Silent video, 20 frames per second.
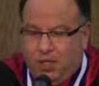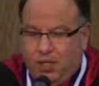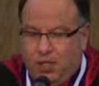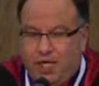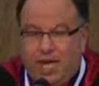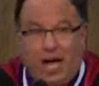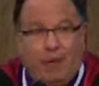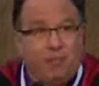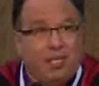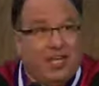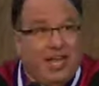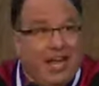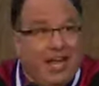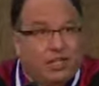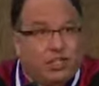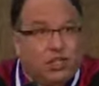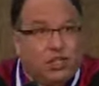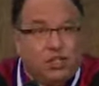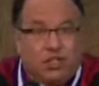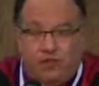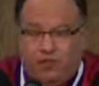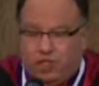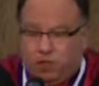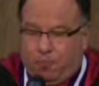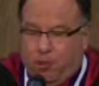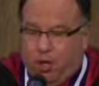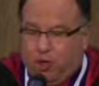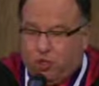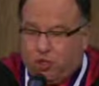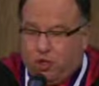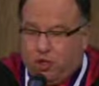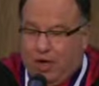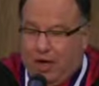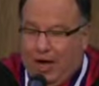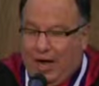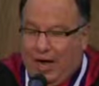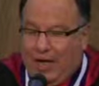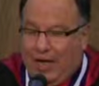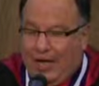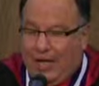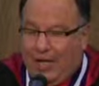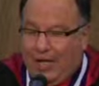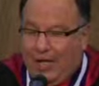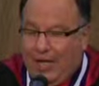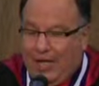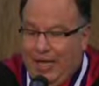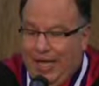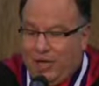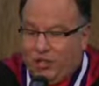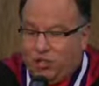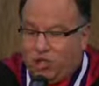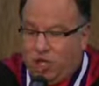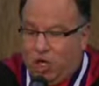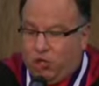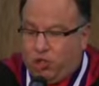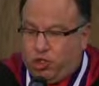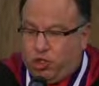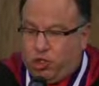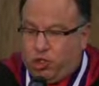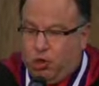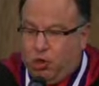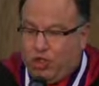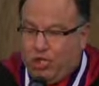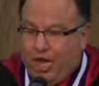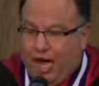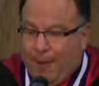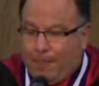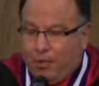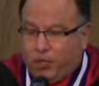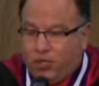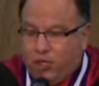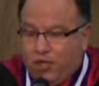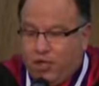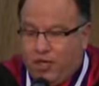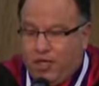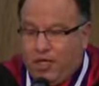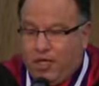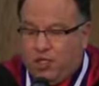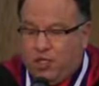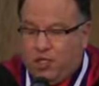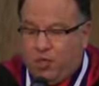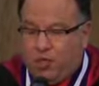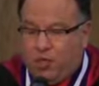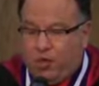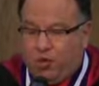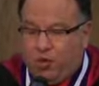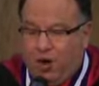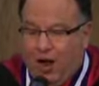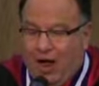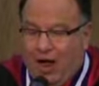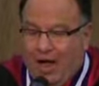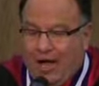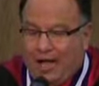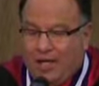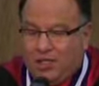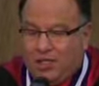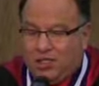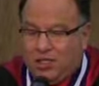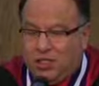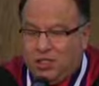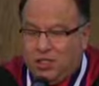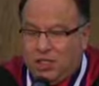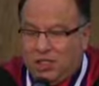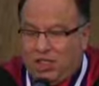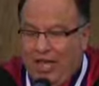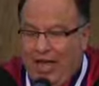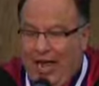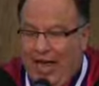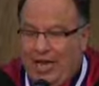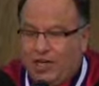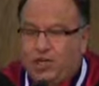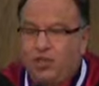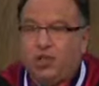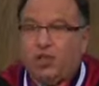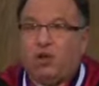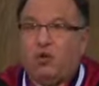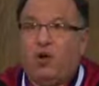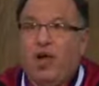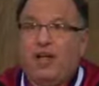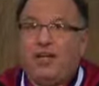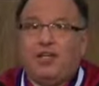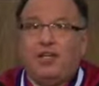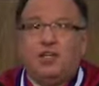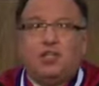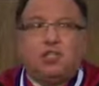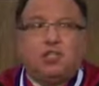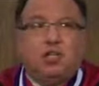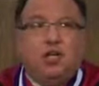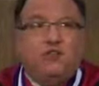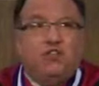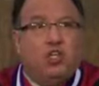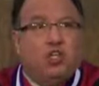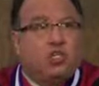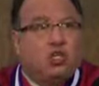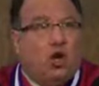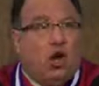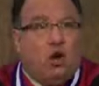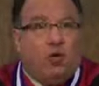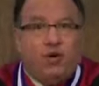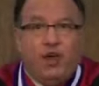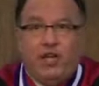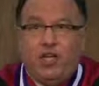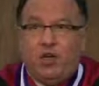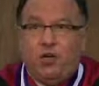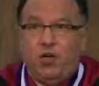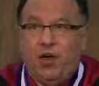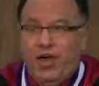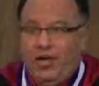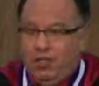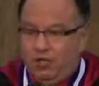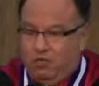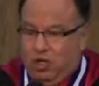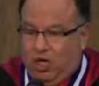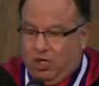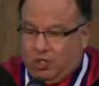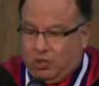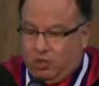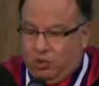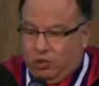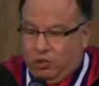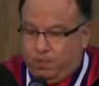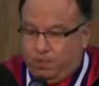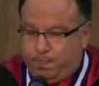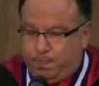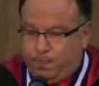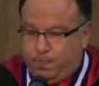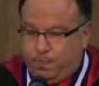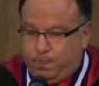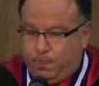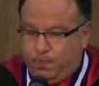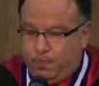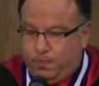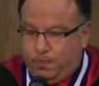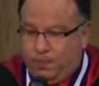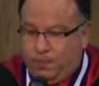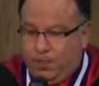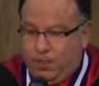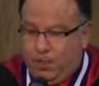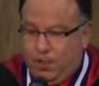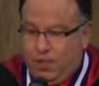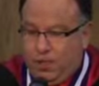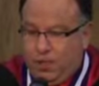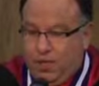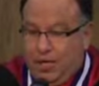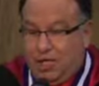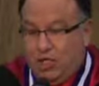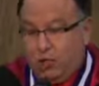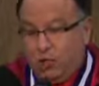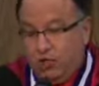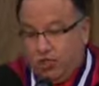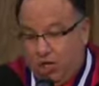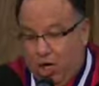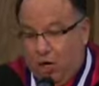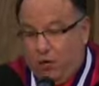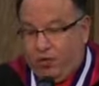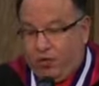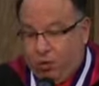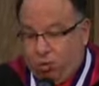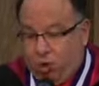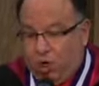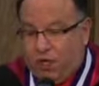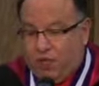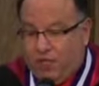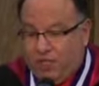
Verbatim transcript: The obligations of this post are high, and so too are the opportunities that arise to add to the greatness of this already great law school. As a result, the work